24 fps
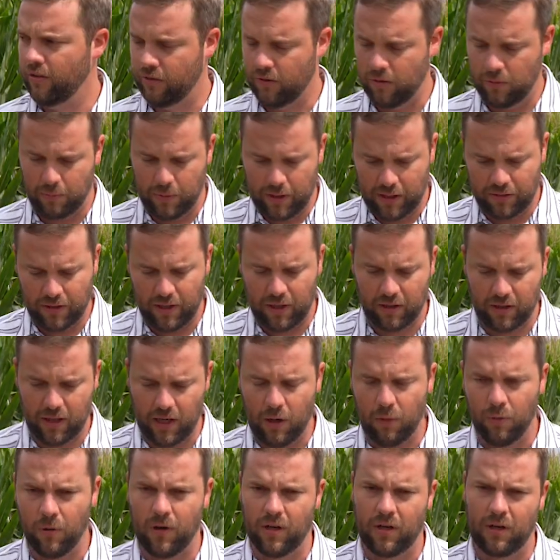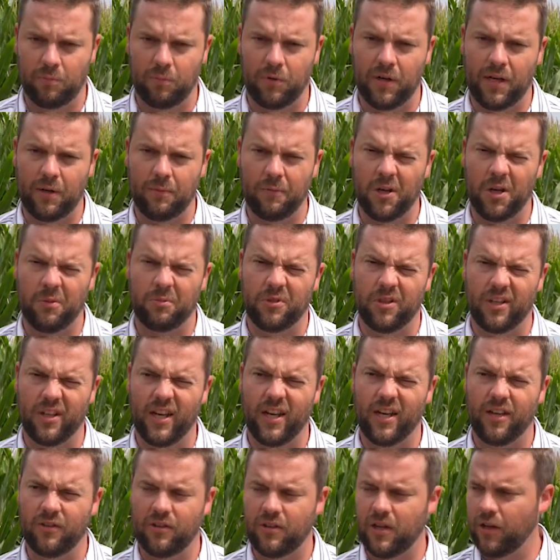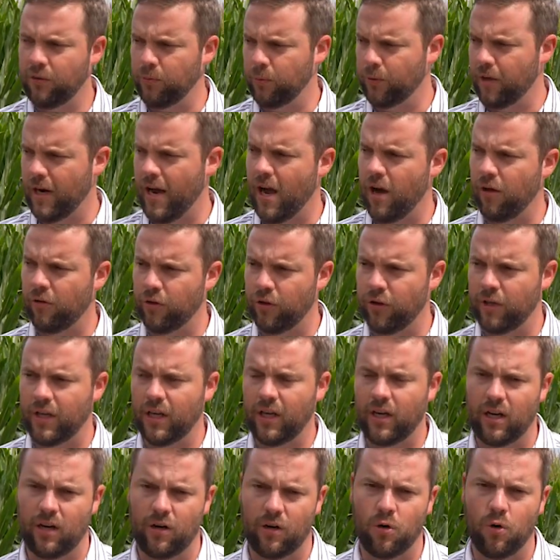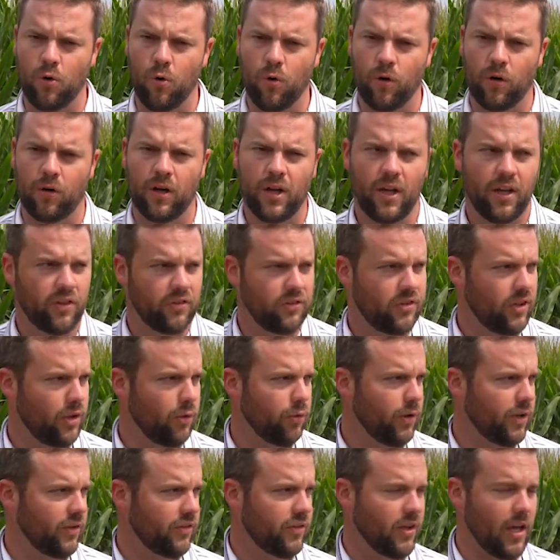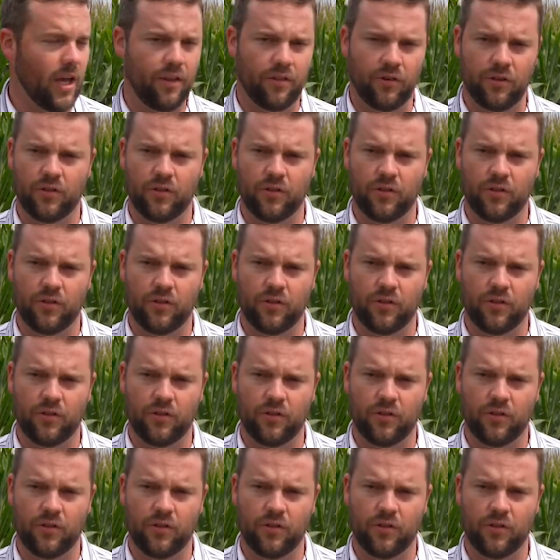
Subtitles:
So a big thing that I wanted to bring up today is as we're out looking at our corn, see where it's at.